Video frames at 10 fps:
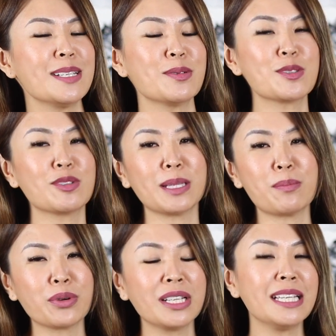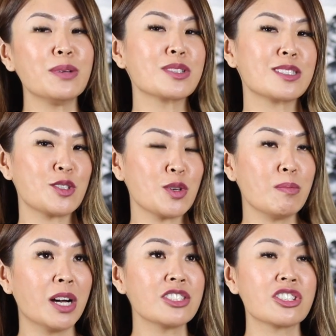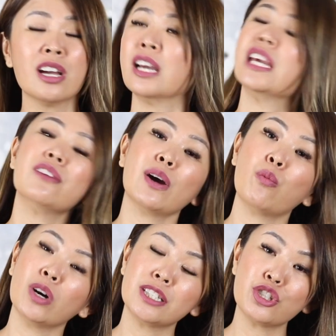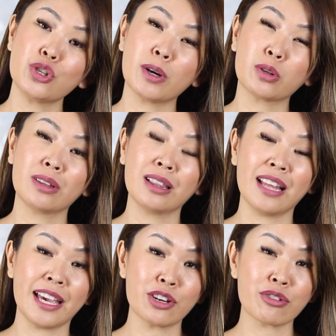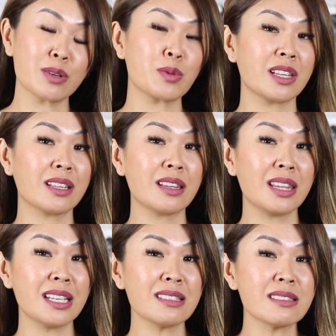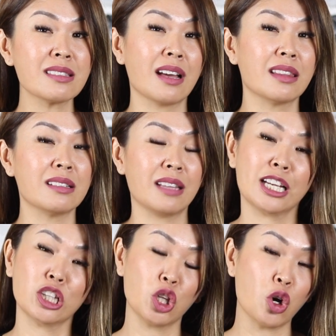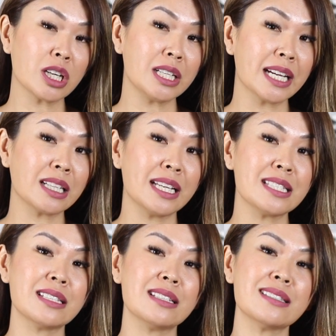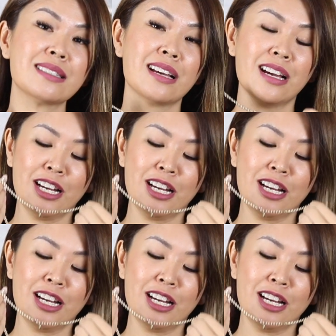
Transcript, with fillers: It was really pretty. It wasn't too much. If I wanted to, I could layer it with other things, other like longer necklaces.